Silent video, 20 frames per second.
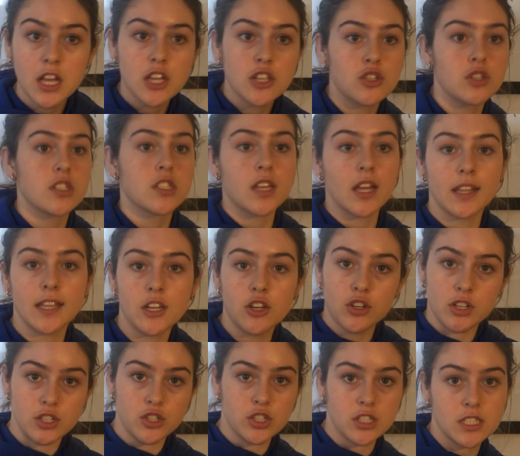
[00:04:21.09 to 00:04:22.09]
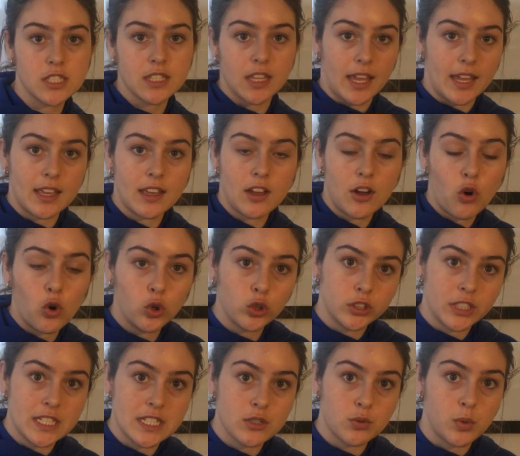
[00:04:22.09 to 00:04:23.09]
So it's not like you can just
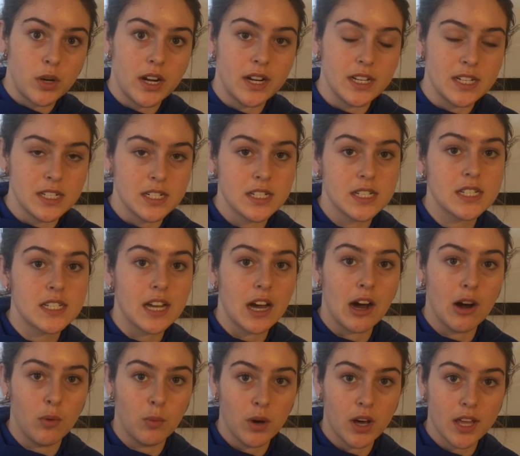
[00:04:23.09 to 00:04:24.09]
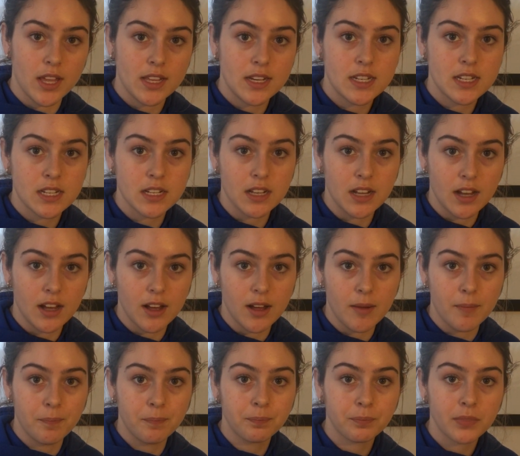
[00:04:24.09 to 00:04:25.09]
hold each one and tell
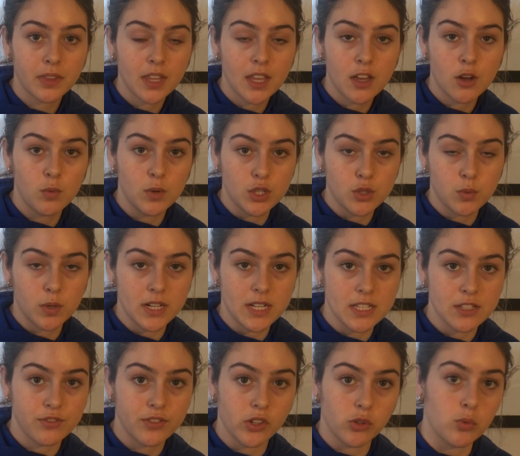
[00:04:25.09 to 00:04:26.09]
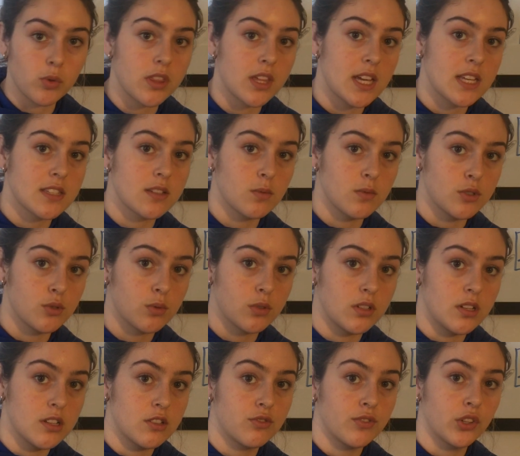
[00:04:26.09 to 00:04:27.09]
which one is filled with ants and which
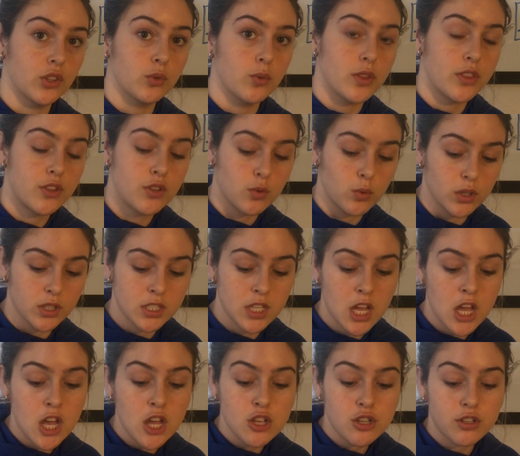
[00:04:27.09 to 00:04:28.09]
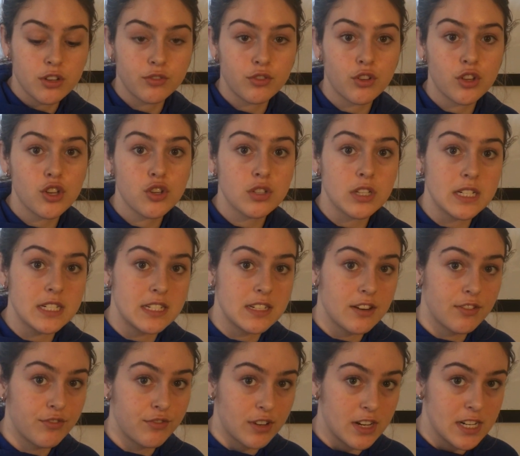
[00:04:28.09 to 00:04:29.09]
one is filled with tools. So you have to use a
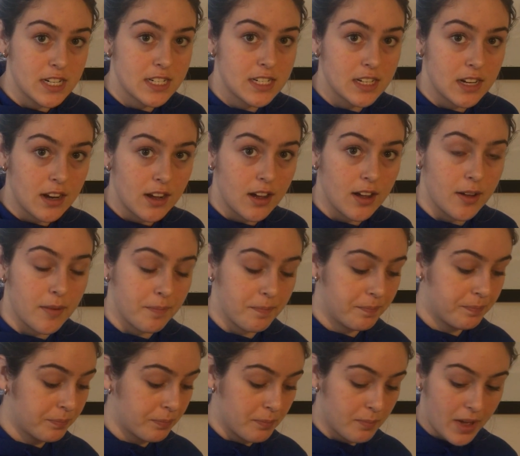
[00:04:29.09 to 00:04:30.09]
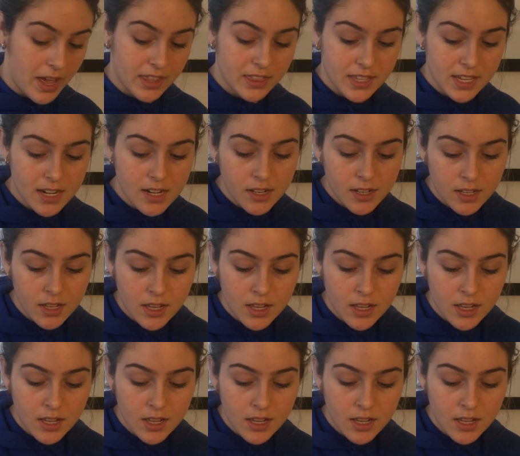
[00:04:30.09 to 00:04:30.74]
different method.